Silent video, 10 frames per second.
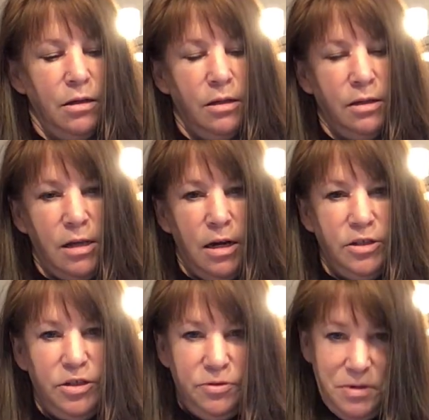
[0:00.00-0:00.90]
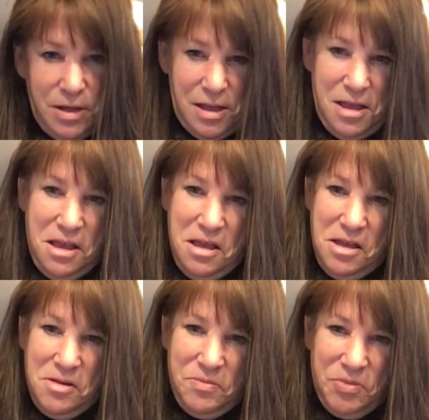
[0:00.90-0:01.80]
It's hard to
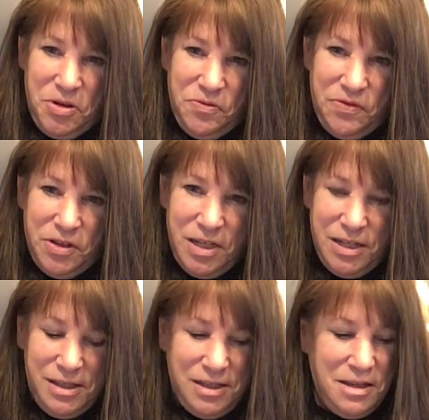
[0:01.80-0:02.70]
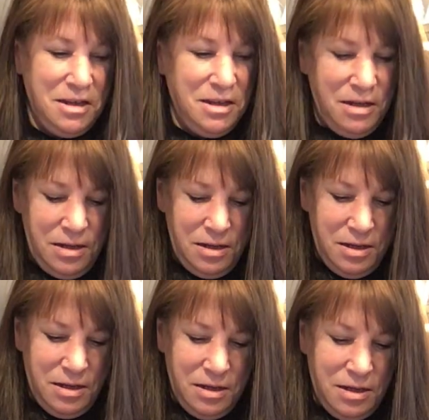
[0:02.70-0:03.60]
maneuver this.
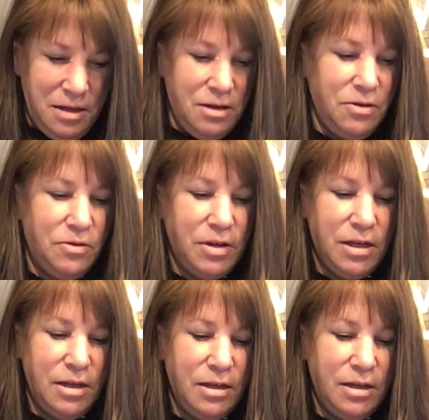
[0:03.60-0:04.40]
Okay.